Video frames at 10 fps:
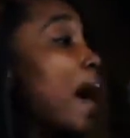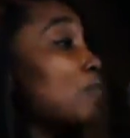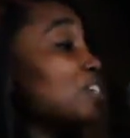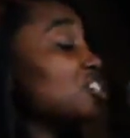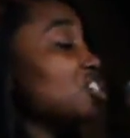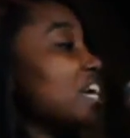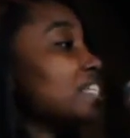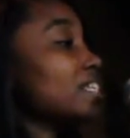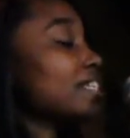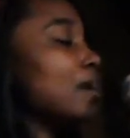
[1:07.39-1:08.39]
out its
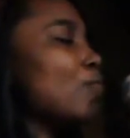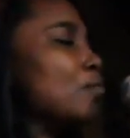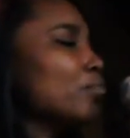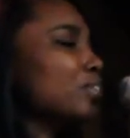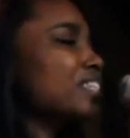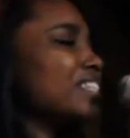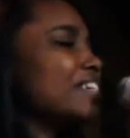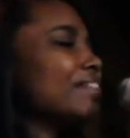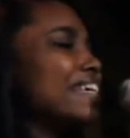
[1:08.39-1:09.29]
chest the same way bullets leave